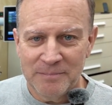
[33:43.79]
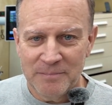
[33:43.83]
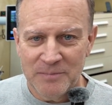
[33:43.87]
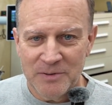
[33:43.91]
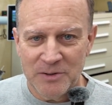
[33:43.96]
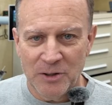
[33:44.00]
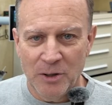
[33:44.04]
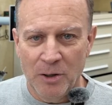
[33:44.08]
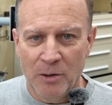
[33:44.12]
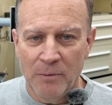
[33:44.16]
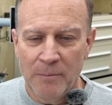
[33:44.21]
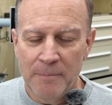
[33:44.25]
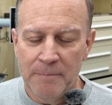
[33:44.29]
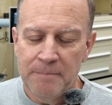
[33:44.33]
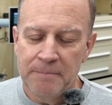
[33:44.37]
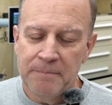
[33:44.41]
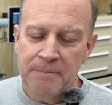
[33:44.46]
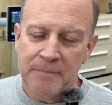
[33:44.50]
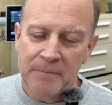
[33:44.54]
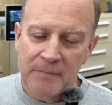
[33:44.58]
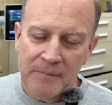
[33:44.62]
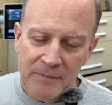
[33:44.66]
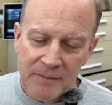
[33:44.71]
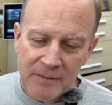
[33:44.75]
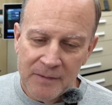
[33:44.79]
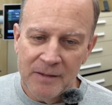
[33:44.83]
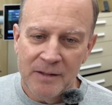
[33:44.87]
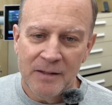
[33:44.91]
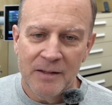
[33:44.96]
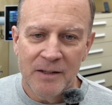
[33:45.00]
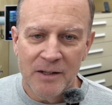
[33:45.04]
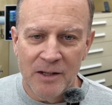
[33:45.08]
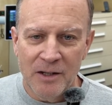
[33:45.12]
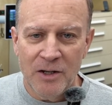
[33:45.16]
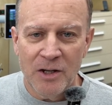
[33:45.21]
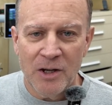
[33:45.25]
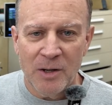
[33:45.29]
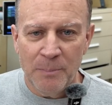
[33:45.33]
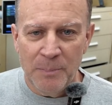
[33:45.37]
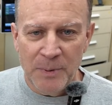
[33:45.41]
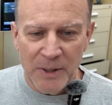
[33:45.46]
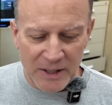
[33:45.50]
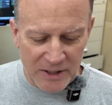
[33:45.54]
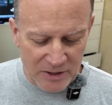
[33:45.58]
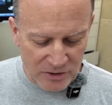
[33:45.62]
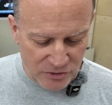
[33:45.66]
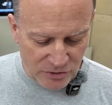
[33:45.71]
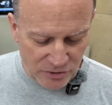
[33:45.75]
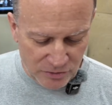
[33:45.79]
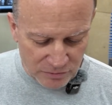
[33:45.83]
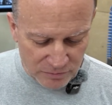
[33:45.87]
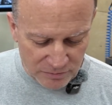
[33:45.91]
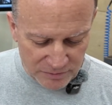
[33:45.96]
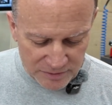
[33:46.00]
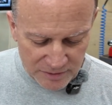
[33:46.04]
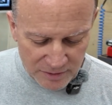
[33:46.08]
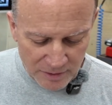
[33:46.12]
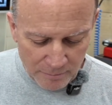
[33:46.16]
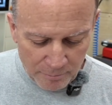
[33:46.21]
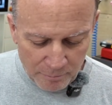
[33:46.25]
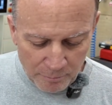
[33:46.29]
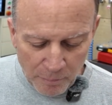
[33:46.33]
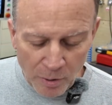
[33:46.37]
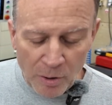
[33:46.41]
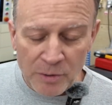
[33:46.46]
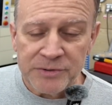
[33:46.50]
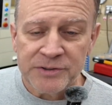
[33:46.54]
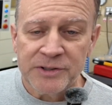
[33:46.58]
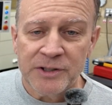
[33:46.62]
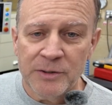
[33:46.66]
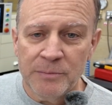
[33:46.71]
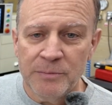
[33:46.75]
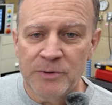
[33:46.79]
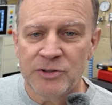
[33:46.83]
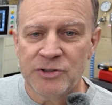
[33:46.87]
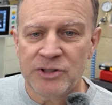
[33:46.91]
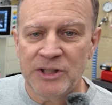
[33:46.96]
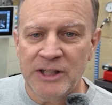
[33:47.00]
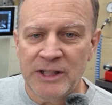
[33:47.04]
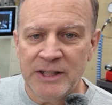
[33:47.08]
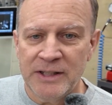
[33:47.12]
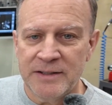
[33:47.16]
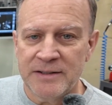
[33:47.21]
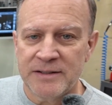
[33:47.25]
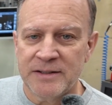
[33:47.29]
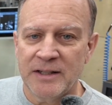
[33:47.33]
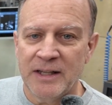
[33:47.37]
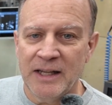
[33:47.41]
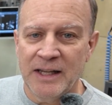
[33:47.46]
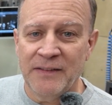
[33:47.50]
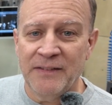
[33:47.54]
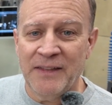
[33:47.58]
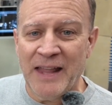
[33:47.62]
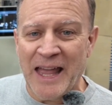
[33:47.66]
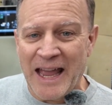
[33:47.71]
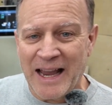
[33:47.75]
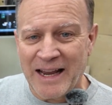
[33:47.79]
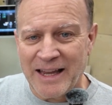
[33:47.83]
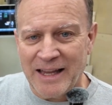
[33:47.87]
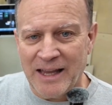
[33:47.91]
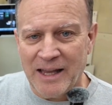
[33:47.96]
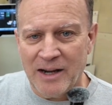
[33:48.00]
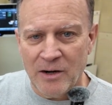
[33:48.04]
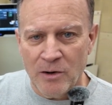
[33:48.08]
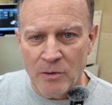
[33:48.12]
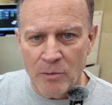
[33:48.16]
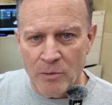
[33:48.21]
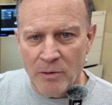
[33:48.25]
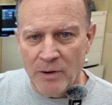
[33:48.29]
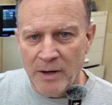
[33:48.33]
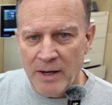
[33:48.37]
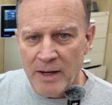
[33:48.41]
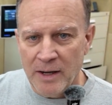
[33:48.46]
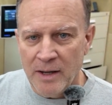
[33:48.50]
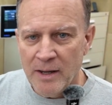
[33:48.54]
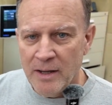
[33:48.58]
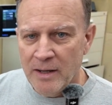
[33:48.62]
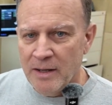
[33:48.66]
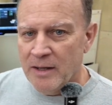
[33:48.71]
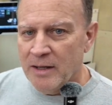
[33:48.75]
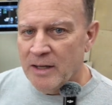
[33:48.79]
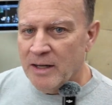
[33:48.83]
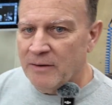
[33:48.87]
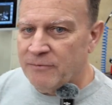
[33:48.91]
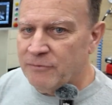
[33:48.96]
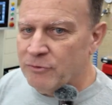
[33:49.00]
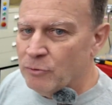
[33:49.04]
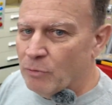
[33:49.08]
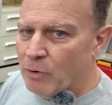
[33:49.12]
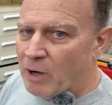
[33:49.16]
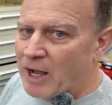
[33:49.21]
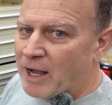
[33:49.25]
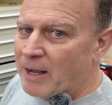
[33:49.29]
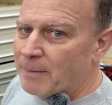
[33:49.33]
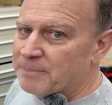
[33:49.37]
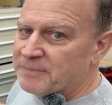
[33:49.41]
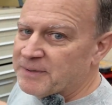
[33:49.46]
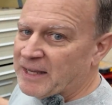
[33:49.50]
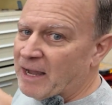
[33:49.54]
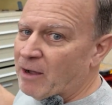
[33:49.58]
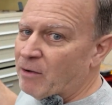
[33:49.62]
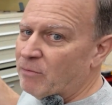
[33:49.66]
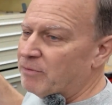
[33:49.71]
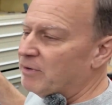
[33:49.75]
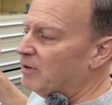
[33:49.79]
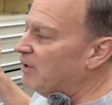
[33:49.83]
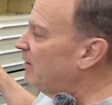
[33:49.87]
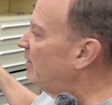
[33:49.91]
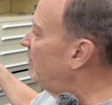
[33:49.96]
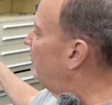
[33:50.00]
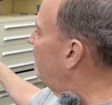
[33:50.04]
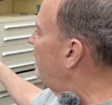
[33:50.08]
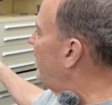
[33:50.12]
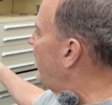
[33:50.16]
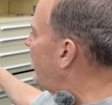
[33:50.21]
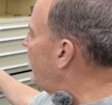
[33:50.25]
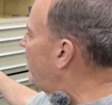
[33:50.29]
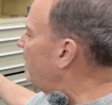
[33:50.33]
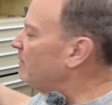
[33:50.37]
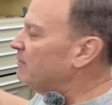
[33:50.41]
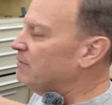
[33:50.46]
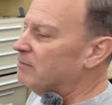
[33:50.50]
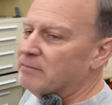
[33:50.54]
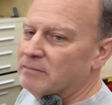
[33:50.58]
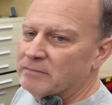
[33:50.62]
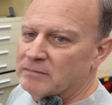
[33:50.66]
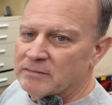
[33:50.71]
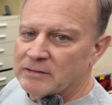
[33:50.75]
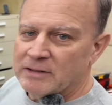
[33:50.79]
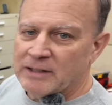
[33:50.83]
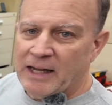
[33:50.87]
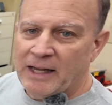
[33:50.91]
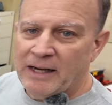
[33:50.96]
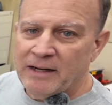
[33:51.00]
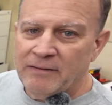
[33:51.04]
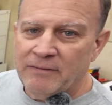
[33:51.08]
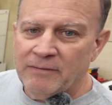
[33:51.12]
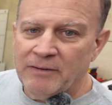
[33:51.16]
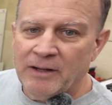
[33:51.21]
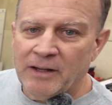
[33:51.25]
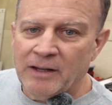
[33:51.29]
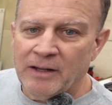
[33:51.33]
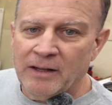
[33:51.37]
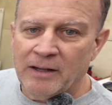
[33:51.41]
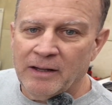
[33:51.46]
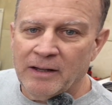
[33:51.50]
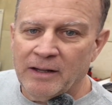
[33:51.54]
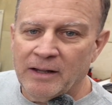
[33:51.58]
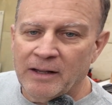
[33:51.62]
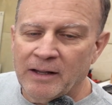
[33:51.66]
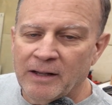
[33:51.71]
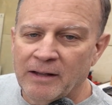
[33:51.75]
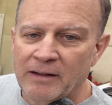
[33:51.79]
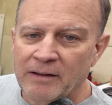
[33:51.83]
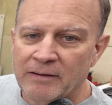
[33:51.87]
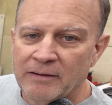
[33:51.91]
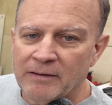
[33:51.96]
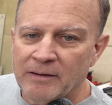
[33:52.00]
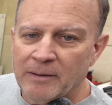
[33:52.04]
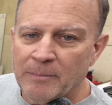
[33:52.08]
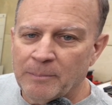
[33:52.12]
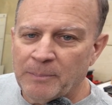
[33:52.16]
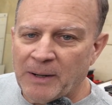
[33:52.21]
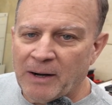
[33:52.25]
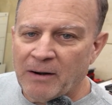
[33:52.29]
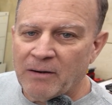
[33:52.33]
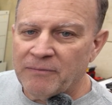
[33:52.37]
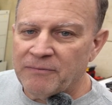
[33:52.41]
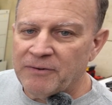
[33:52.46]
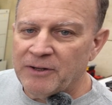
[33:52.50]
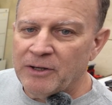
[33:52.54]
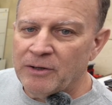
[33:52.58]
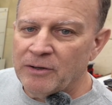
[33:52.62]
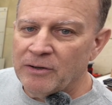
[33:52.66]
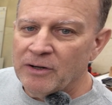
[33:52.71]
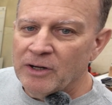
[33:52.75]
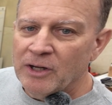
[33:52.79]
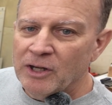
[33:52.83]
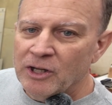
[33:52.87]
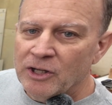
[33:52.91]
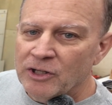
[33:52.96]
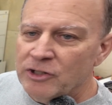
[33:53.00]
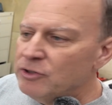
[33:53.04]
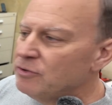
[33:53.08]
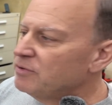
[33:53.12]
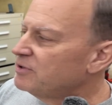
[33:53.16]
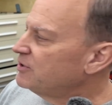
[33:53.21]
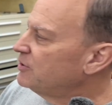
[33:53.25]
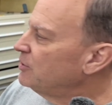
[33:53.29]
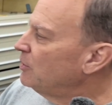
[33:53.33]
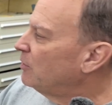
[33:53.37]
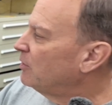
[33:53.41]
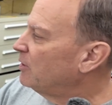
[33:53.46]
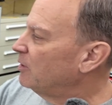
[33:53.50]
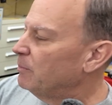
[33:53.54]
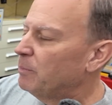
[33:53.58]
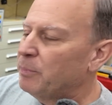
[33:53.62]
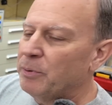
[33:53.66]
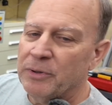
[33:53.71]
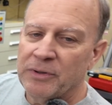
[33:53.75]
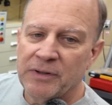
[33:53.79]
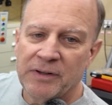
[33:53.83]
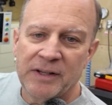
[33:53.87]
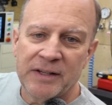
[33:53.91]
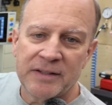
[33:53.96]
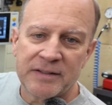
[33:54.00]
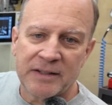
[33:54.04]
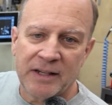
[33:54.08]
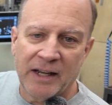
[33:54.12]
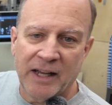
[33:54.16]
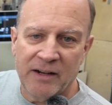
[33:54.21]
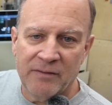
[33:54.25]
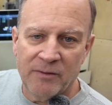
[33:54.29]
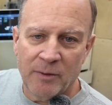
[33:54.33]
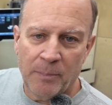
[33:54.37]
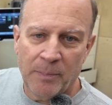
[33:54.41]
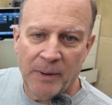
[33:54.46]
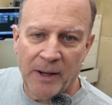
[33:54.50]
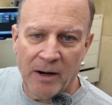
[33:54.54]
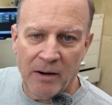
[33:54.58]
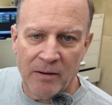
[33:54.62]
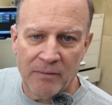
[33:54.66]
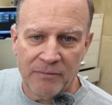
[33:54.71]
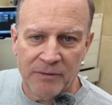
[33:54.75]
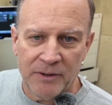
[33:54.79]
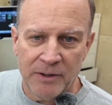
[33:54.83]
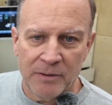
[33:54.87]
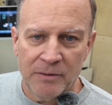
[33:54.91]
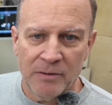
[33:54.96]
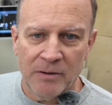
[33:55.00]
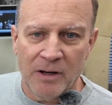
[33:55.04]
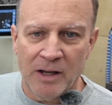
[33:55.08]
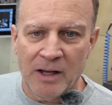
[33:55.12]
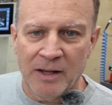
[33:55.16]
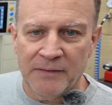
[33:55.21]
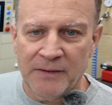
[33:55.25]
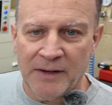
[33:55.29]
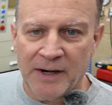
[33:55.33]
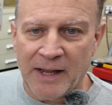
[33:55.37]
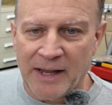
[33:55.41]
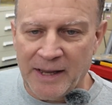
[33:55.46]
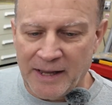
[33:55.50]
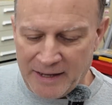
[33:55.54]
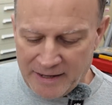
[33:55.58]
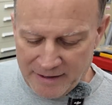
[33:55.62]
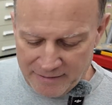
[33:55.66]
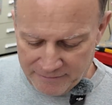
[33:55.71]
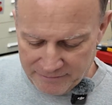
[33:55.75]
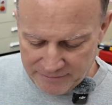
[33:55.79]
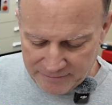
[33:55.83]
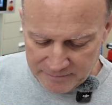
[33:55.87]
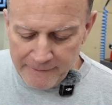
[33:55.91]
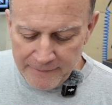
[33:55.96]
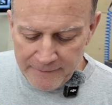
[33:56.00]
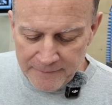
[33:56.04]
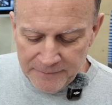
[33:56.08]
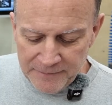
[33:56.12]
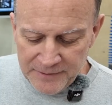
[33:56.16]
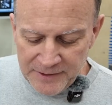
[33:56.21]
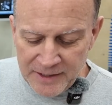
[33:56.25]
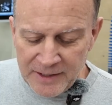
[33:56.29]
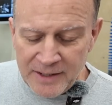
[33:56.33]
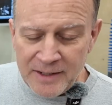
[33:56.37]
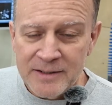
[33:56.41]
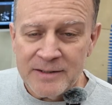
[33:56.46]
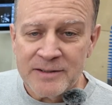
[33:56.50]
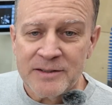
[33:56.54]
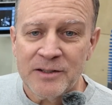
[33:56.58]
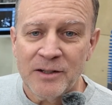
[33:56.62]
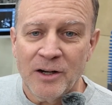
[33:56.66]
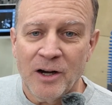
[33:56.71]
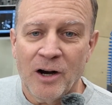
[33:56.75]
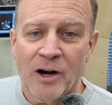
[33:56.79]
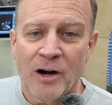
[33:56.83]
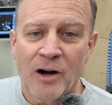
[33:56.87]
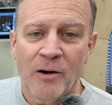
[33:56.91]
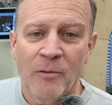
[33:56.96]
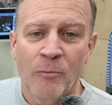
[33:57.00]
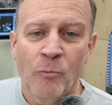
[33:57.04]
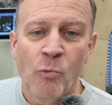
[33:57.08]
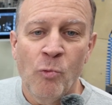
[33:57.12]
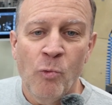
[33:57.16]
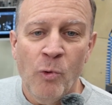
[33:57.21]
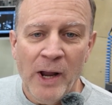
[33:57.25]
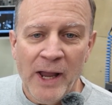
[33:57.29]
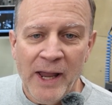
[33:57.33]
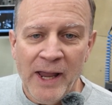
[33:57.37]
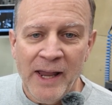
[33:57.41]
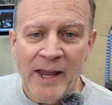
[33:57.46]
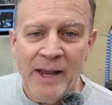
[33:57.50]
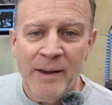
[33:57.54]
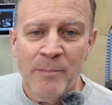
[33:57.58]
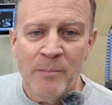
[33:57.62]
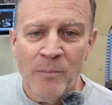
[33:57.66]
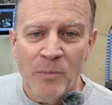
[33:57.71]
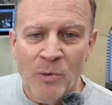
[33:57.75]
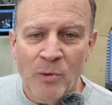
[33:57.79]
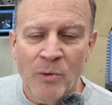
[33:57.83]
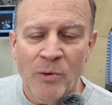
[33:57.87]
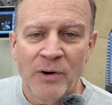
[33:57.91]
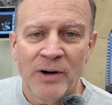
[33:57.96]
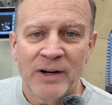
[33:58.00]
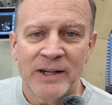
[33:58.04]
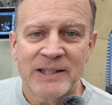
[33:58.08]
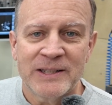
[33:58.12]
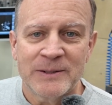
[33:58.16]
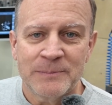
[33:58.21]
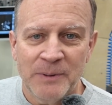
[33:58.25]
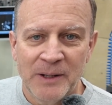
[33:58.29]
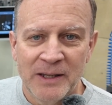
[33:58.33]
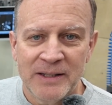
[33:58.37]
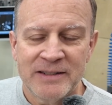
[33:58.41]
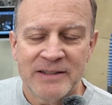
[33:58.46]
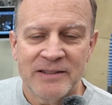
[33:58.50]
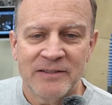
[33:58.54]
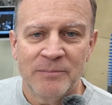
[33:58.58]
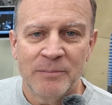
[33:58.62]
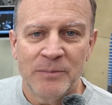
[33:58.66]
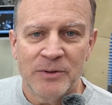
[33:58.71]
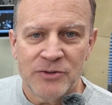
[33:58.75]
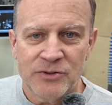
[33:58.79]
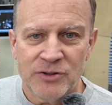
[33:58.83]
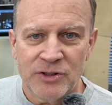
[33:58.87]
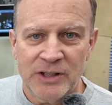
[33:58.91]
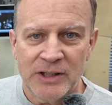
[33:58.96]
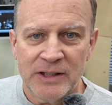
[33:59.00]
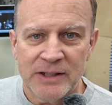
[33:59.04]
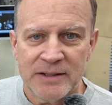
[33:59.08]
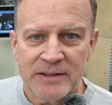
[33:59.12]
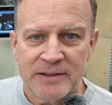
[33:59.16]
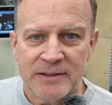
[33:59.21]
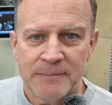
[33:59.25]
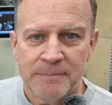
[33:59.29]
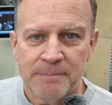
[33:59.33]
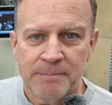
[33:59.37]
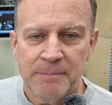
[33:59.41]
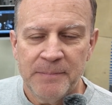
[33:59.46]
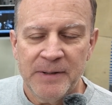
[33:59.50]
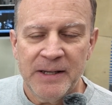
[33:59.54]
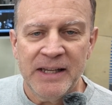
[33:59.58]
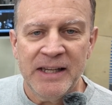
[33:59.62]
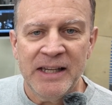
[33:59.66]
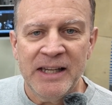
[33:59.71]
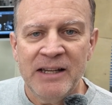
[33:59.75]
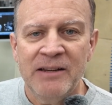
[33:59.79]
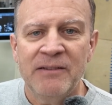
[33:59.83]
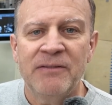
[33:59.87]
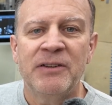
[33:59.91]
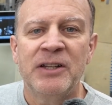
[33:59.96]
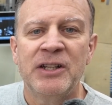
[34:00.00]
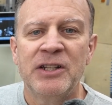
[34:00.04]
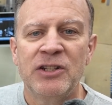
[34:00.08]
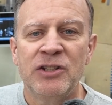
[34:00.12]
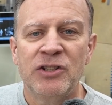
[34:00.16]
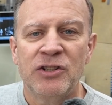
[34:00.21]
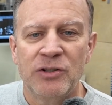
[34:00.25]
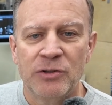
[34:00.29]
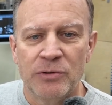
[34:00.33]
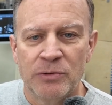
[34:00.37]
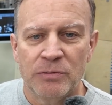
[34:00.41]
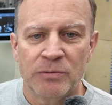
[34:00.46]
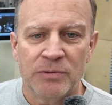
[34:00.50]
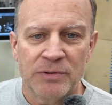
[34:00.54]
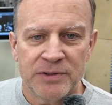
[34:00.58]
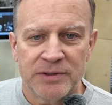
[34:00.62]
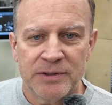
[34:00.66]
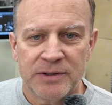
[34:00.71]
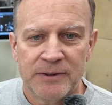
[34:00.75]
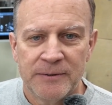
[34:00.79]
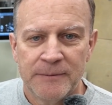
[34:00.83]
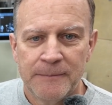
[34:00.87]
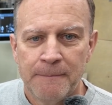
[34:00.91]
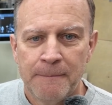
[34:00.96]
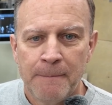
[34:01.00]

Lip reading: So you can pick and choose. Most of the machines in that category, if you opt out of that kind of a power feeder, you still can put this kind of a power feeder on that I have. These are way more expensive machines, even used.